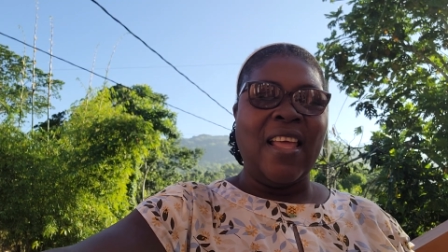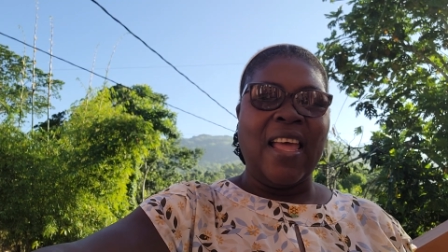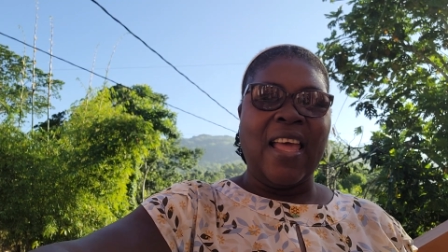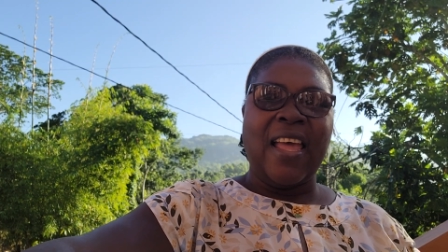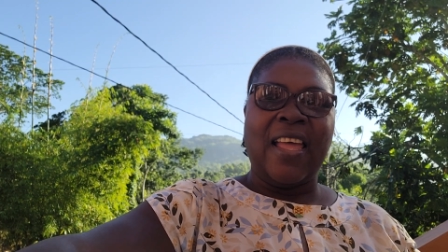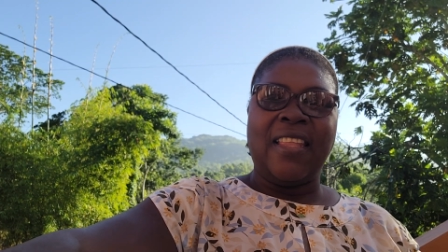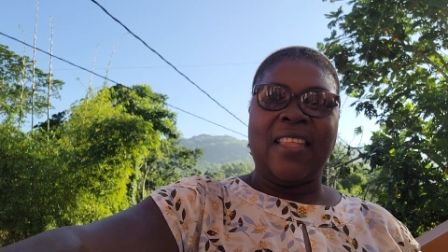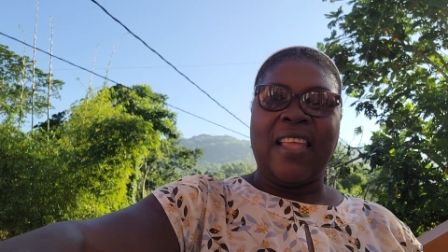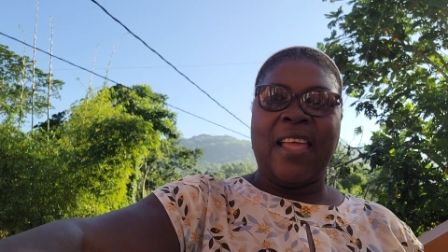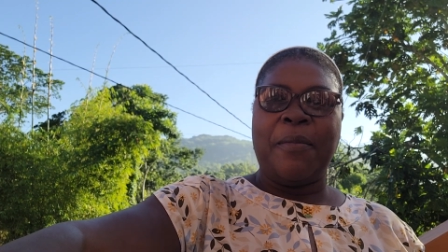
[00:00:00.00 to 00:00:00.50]

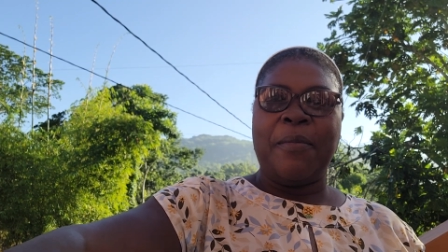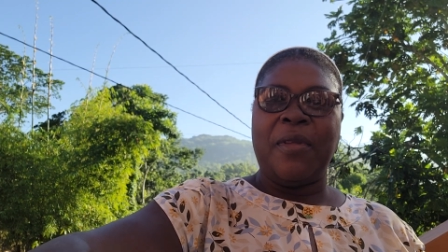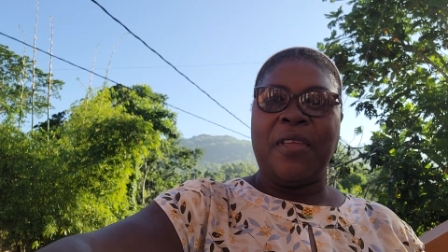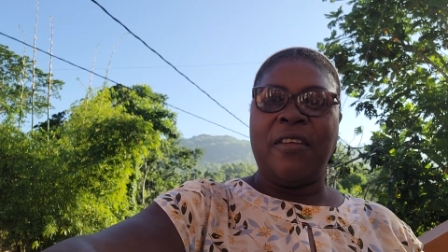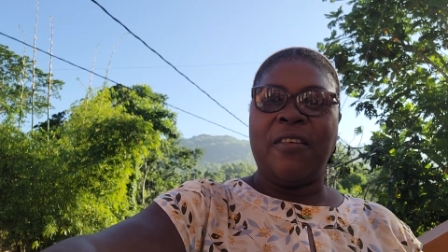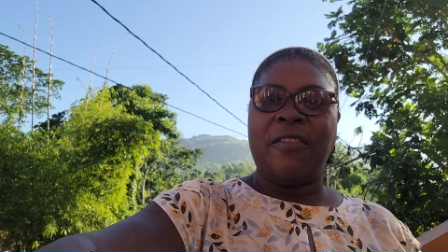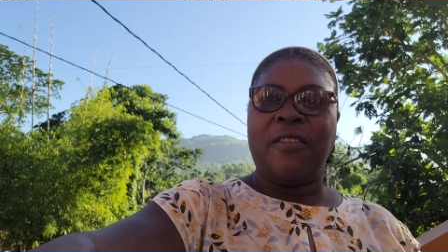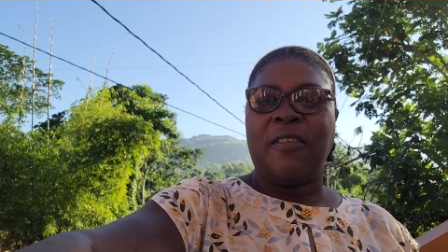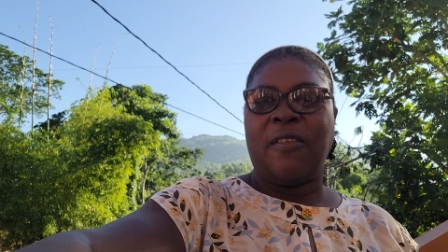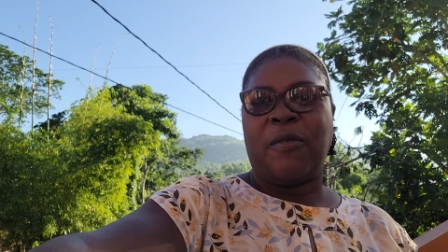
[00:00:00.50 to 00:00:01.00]
and I'm
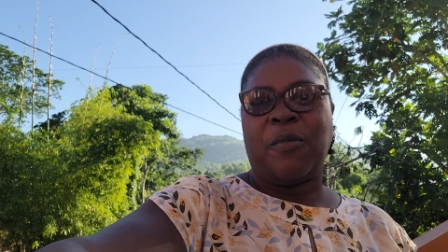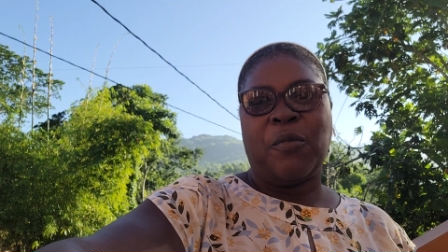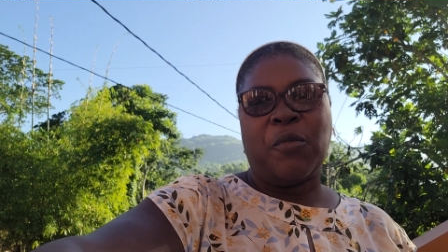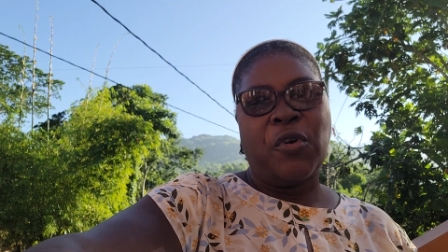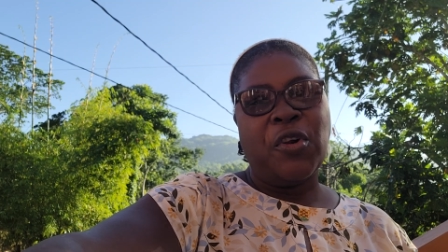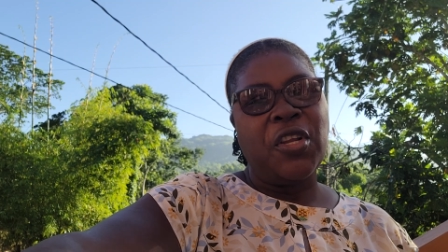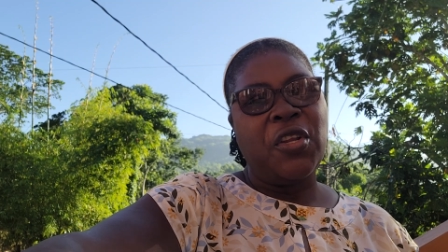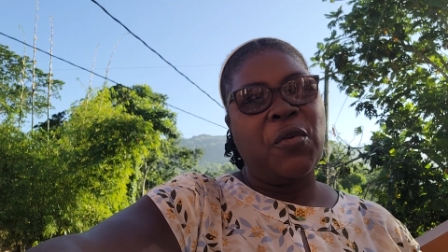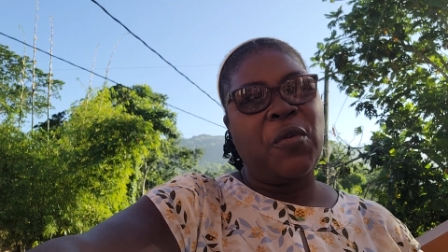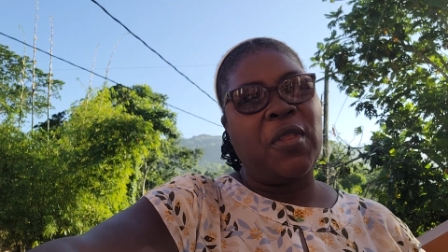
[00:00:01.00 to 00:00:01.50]
here this
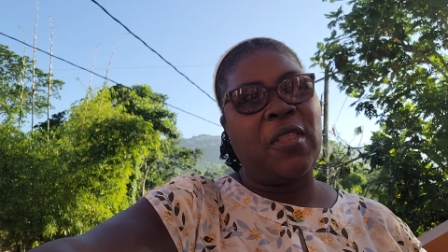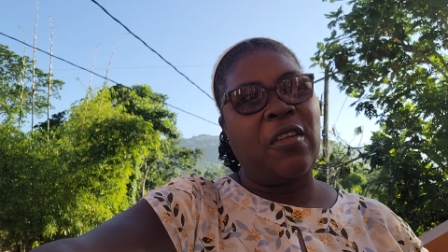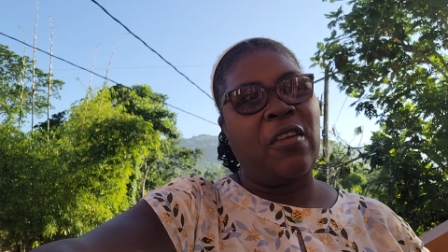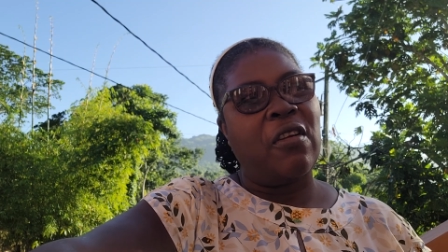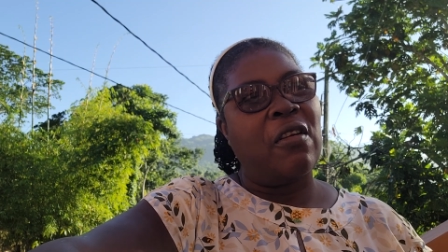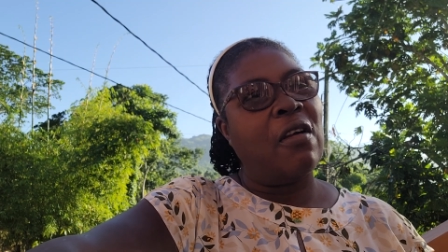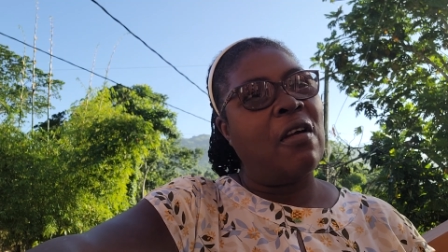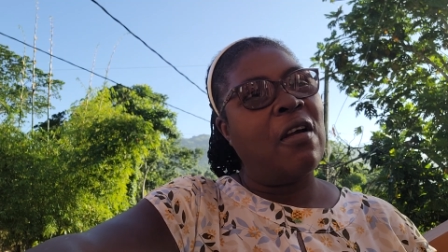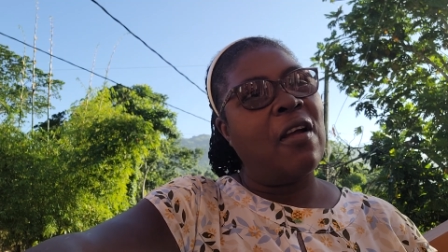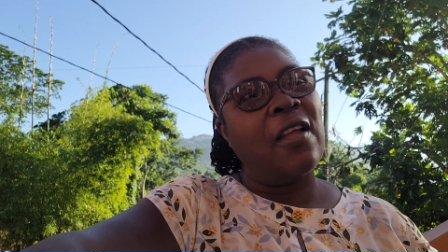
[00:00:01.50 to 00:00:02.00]
morning with
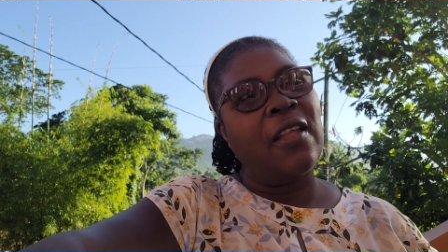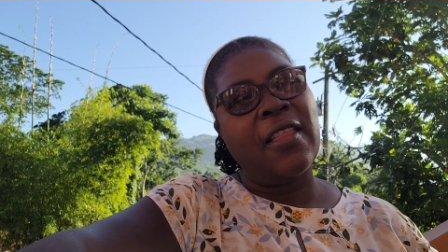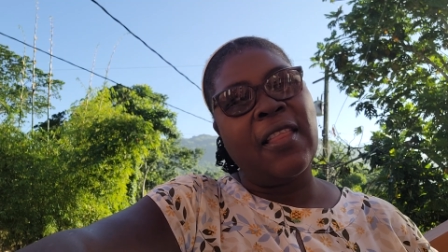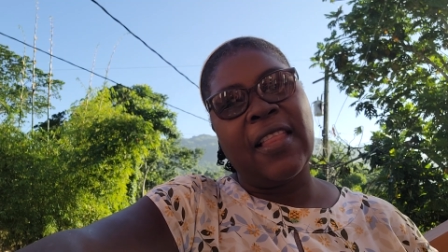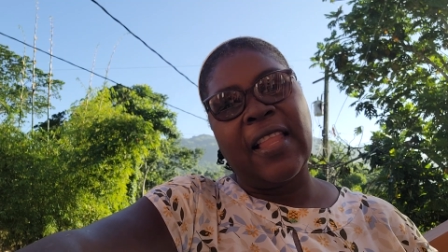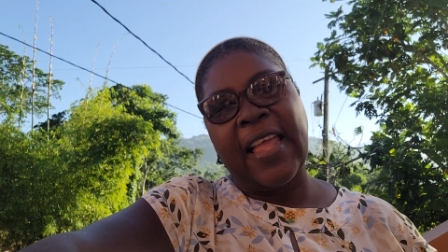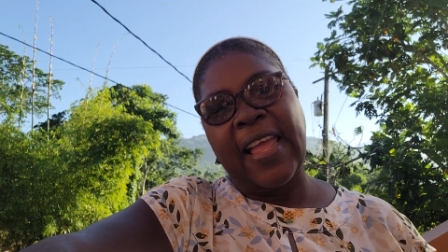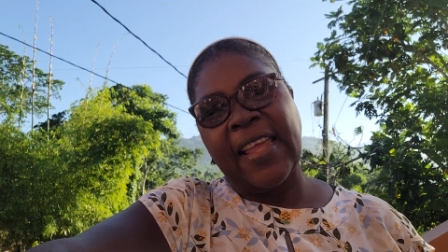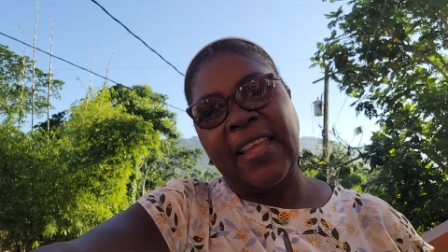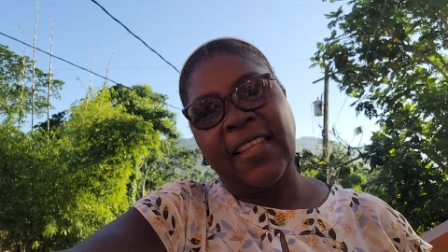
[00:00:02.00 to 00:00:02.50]
your
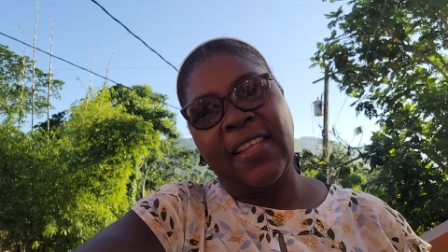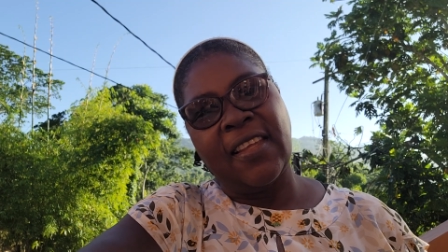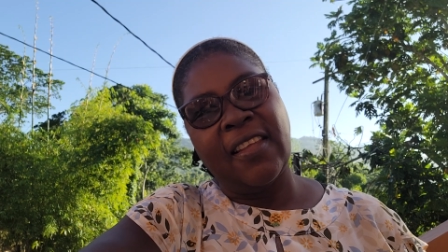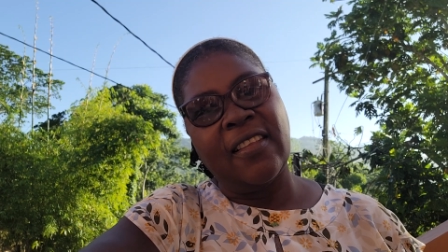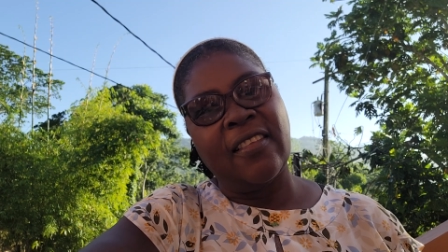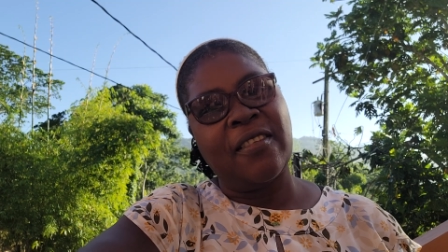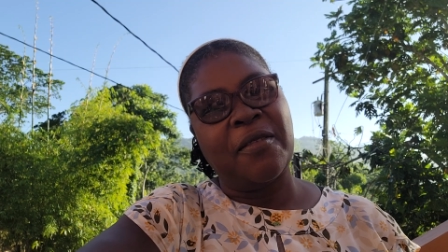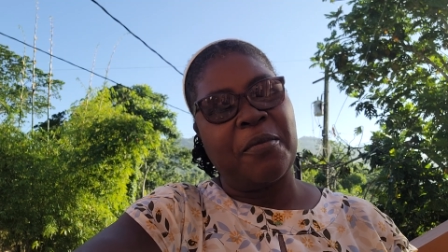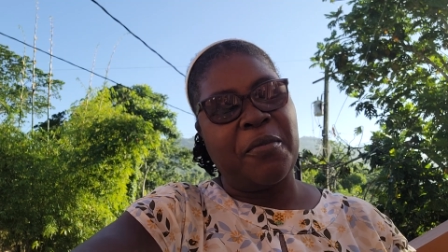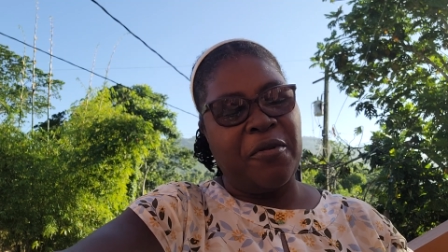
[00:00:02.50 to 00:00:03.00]
online
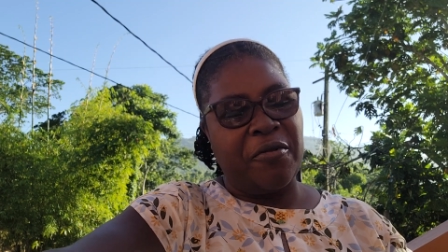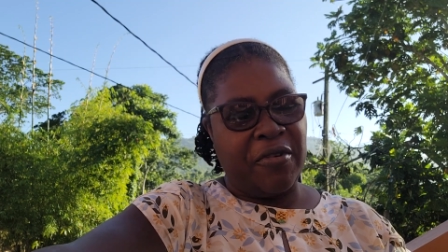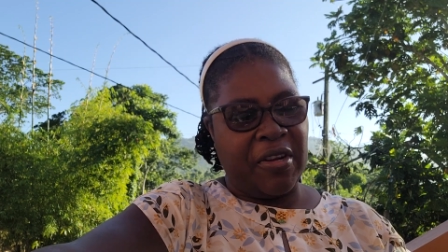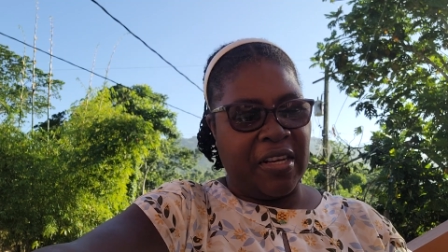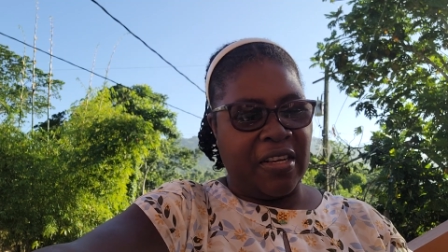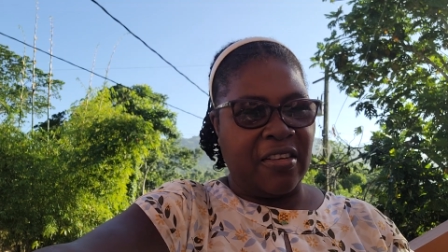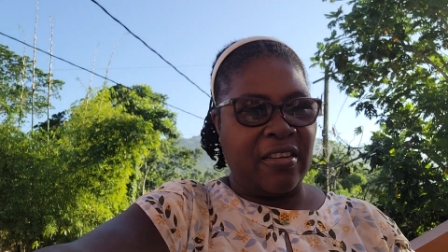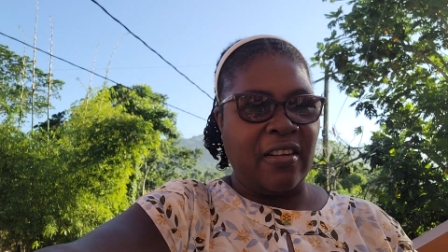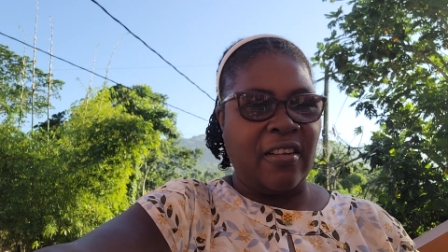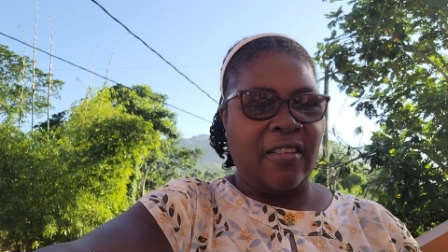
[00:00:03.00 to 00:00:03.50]

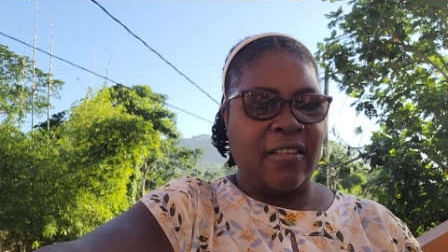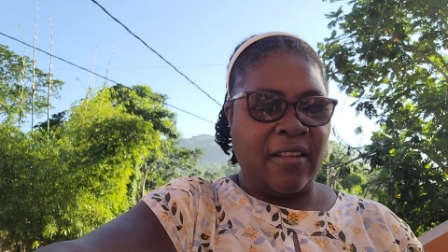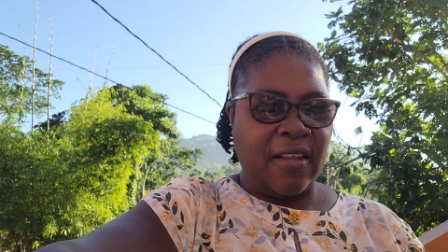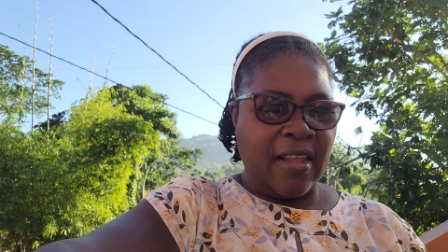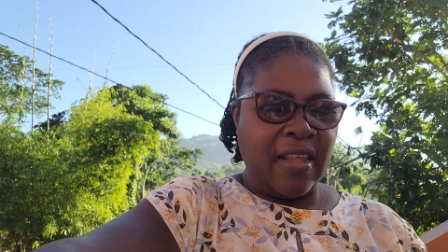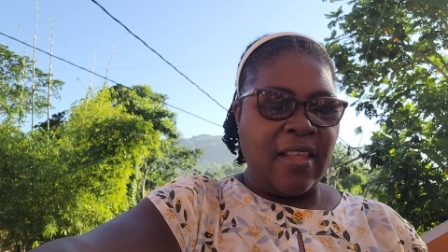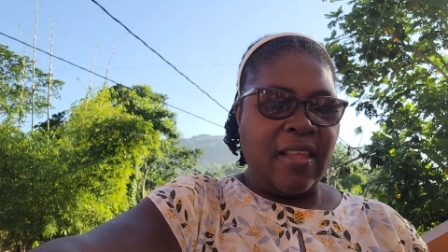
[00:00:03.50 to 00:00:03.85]
inspiration.